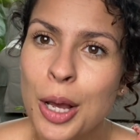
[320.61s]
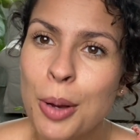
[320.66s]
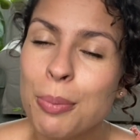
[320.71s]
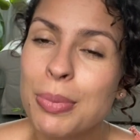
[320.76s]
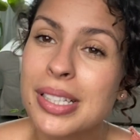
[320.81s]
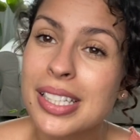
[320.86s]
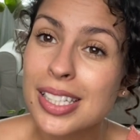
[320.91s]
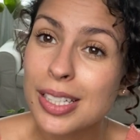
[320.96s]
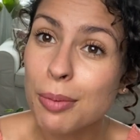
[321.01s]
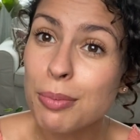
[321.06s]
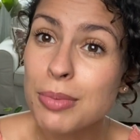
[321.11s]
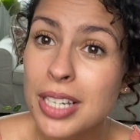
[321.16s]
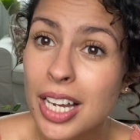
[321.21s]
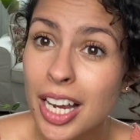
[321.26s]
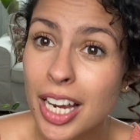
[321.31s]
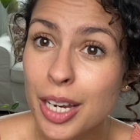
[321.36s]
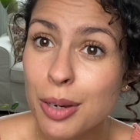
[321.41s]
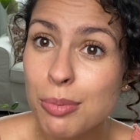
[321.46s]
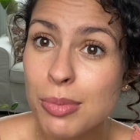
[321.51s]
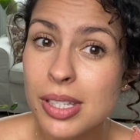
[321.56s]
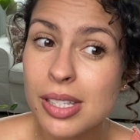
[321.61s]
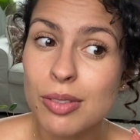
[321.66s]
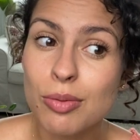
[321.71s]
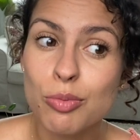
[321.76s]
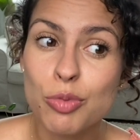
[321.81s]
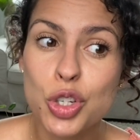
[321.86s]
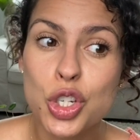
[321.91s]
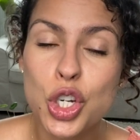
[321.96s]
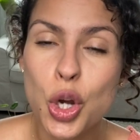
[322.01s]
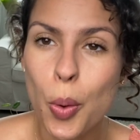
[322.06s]
But sometimes
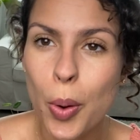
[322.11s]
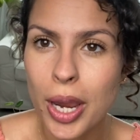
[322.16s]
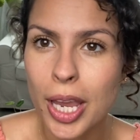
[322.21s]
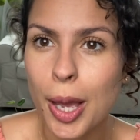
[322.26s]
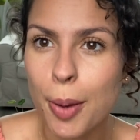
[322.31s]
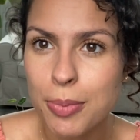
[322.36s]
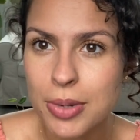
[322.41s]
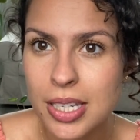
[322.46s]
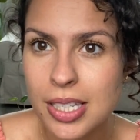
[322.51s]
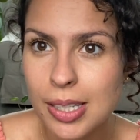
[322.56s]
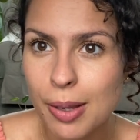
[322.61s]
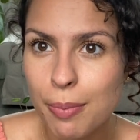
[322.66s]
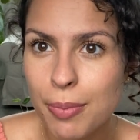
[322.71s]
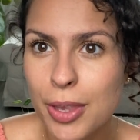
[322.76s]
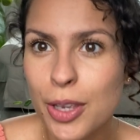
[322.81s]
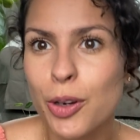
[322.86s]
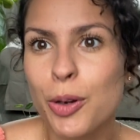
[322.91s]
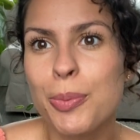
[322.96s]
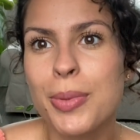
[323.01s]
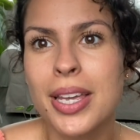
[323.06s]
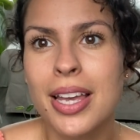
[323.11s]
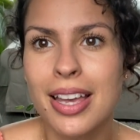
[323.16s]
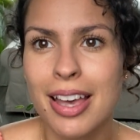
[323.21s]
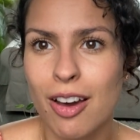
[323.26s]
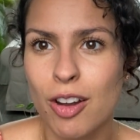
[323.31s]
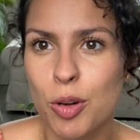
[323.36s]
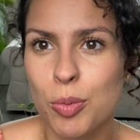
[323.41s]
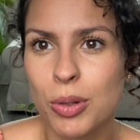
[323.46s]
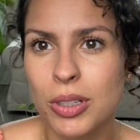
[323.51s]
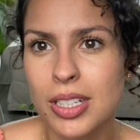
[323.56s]
showing up to something or being
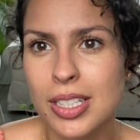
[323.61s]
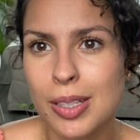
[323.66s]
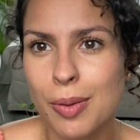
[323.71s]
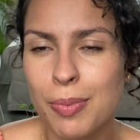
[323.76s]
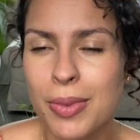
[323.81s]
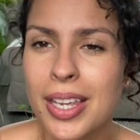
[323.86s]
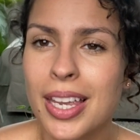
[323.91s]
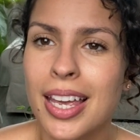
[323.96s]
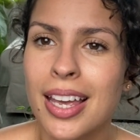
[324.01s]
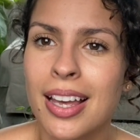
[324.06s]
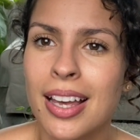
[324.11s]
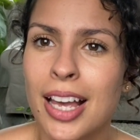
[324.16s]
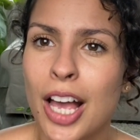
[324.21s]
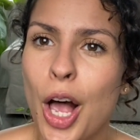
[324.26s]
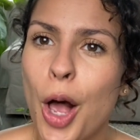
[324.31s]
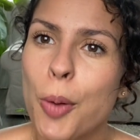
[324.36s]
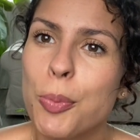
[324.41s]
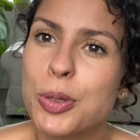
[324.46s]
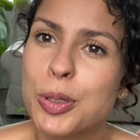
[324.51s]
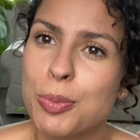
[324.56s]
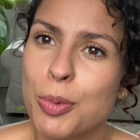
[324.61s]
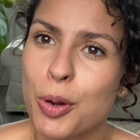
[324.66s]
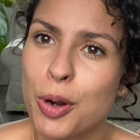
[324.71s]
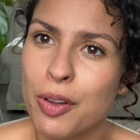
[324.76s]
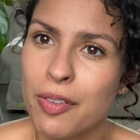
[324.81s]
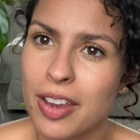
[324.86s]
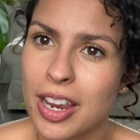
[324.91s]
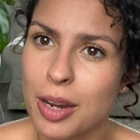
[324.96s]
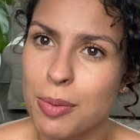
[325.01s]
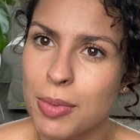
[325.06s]
accountable to something helps
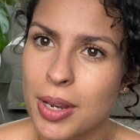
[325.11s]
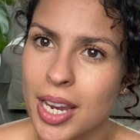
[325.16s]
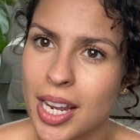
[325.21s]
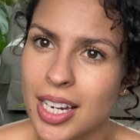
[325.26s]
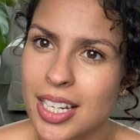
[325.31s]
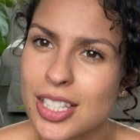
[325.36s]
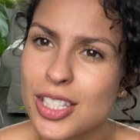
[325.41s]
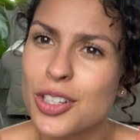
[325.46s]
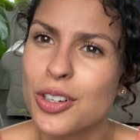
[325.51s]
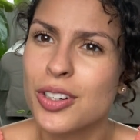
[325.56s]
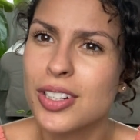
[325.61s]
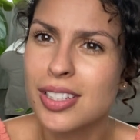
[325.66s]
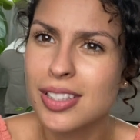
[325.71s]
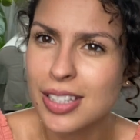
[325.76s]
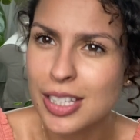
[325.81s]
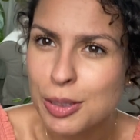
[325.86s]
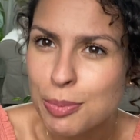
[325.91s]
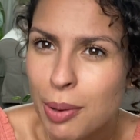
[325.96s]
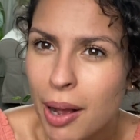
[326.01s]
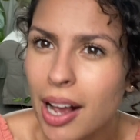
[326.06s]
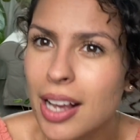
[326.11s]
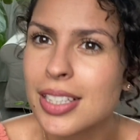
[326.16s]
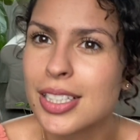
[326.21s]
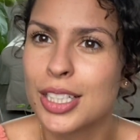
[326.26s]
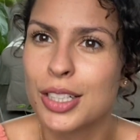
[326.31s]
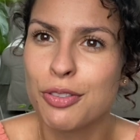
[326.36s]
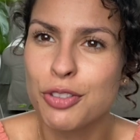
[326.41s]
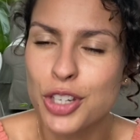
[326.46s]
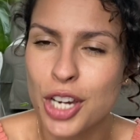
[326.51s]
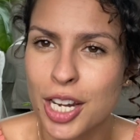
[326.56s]
motivate me, and it starts this
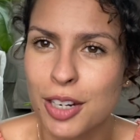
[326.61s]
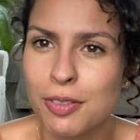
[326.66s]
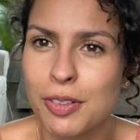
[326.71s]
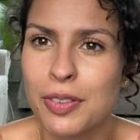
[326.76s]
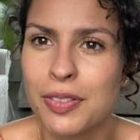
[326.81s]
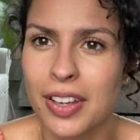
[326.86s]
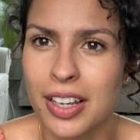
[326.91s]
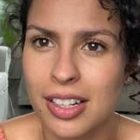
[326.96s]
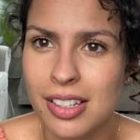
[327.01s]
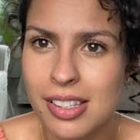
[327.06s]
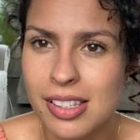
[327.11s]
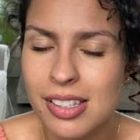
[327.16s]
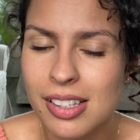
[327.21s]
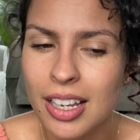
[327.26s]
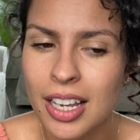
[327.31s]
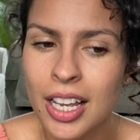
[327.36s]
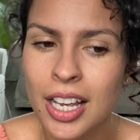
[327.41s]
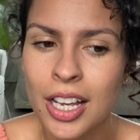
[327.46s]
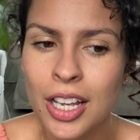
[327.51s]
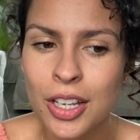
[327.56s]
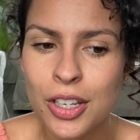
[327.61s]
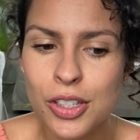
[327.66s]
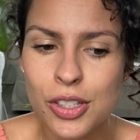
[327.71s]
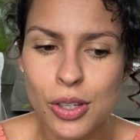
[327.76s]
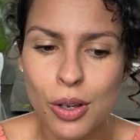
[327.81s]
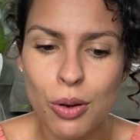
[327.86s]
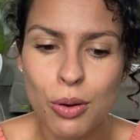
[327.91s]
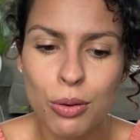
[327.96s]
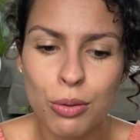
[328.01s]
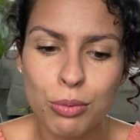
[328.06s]
positive chain of events.
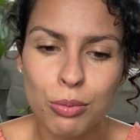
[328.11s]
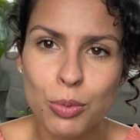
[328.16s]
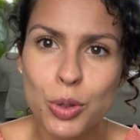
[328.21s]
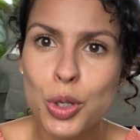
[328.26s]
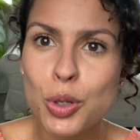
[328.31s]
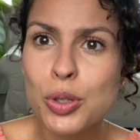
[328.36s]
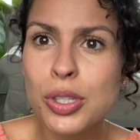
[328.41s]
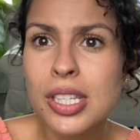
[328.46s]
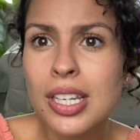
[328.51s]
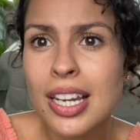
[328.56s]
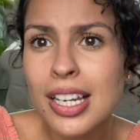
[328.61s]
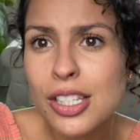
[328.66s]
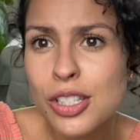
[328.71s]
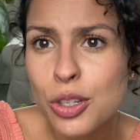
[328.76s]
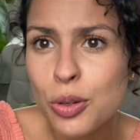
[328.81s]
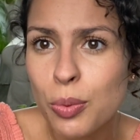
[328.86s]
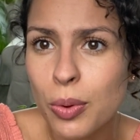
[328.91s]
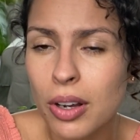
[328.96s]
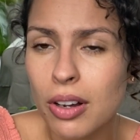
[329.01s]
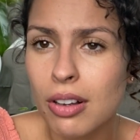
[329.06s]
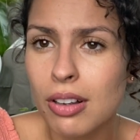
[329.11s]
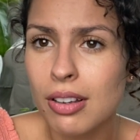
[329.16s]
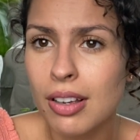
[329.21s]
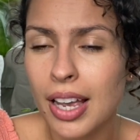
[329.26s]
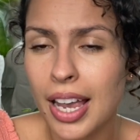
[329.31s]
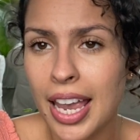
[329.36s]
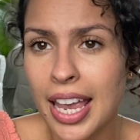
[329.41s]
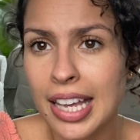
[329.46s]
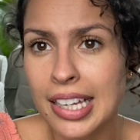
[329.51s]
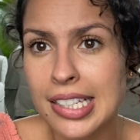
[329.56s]
So use it as you will.
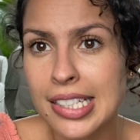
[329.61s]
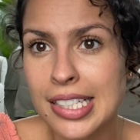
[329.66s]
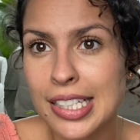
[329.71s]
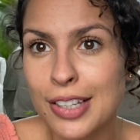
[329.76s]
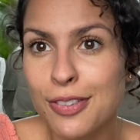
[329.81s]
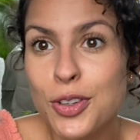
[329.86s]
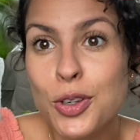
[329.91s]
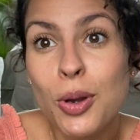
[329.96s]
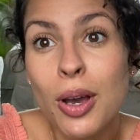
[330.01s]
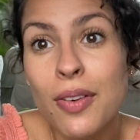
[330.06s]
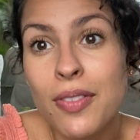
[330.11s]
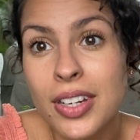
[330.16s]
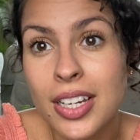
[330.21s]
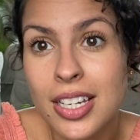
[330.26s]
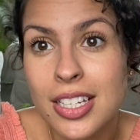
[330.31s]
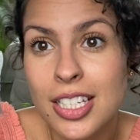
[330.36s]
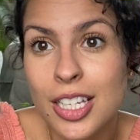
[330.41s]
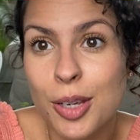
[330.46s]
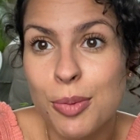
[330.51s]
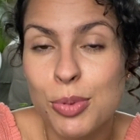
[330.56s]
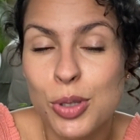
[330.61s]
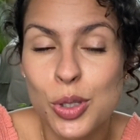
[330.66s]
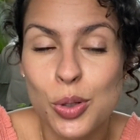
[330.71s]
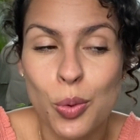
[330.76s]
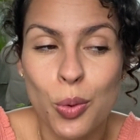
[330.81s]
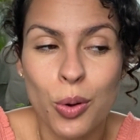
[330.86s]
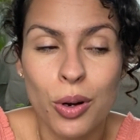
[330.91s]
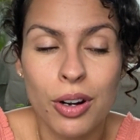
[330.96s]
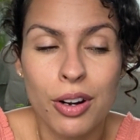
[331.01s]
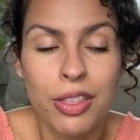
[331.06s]
And if you have any tips
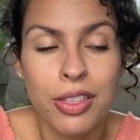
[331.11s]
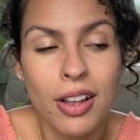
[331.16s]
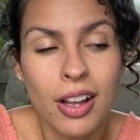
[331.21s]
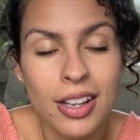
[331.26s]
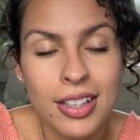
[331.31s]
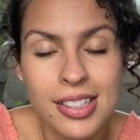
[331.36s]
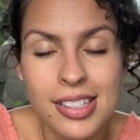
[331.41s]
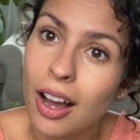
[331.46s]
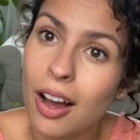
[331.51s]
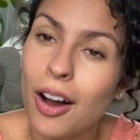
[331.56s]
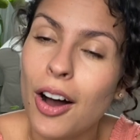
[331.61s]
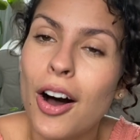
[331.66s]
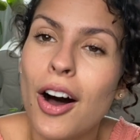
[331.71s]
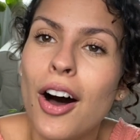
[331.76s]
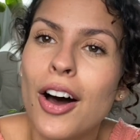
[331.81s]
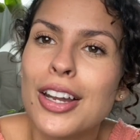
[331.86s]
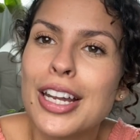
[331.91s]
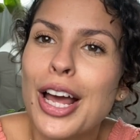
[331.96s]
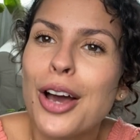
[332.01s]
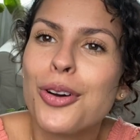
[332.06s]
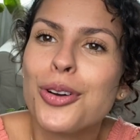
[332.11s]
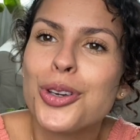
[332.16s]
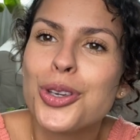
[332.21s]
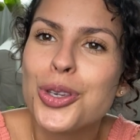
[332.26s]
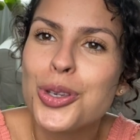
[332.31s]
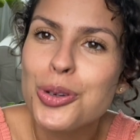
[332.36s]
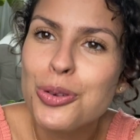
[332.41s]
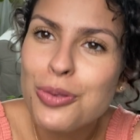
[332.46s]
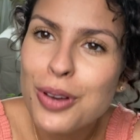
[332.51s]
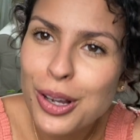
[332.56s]
or thoughts on how
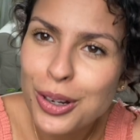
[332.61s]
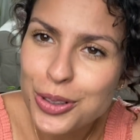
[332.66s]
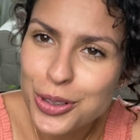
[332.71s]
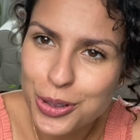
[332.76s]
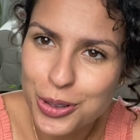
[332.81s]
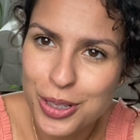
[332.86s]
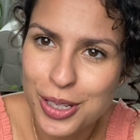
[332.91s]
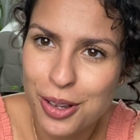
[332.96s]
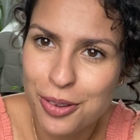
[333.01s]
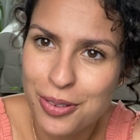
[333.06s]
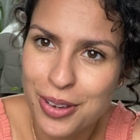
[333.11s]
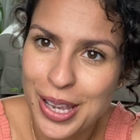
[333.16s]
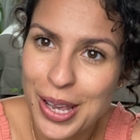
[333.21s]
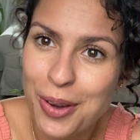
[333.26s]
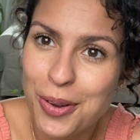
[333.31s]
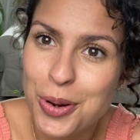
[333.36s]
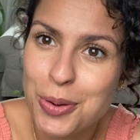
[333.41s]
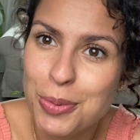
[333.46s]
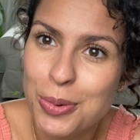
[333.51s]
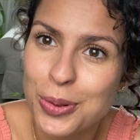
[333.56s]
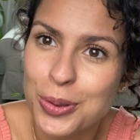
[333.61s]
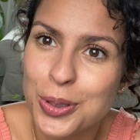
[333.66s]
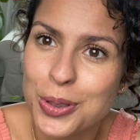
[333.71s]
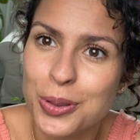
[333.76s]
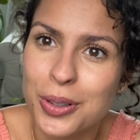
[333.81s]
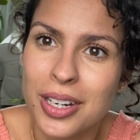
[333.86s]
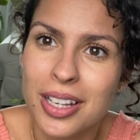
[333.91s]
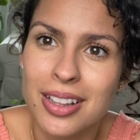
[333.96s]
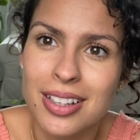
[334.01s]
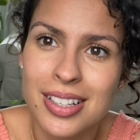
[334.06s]
you've held yourself accountable
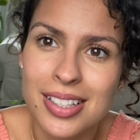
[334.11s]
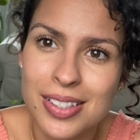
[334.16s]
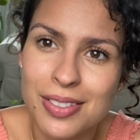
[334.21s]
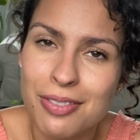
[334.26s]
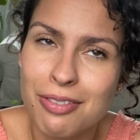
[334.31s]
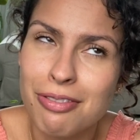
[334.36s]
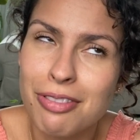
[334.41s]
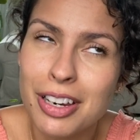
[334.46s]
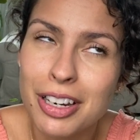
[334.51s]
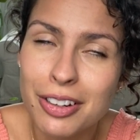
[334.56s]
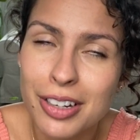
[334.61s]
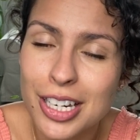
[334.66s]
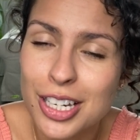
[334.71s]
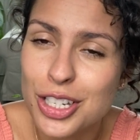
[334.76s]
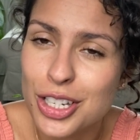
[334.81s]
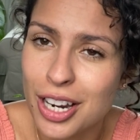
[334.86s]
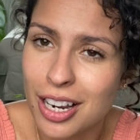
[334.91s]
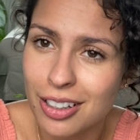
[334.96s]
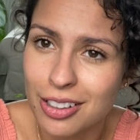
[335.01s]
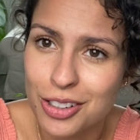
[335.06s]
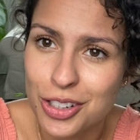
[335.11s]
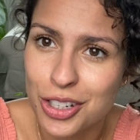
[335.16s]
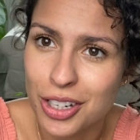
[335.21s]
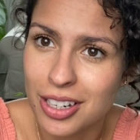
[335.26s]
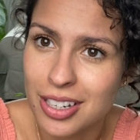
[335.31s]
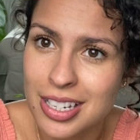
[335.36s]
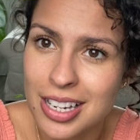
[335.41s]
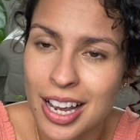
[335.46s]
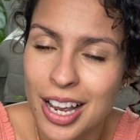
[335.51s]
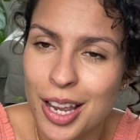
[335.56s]
during this very
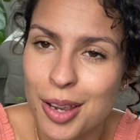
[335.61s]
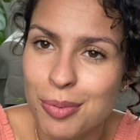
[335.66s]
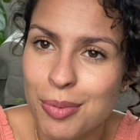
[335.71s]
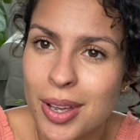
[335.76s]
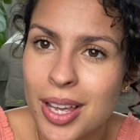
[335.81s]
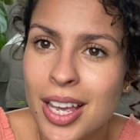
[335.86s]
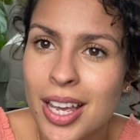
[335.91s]
challenging time,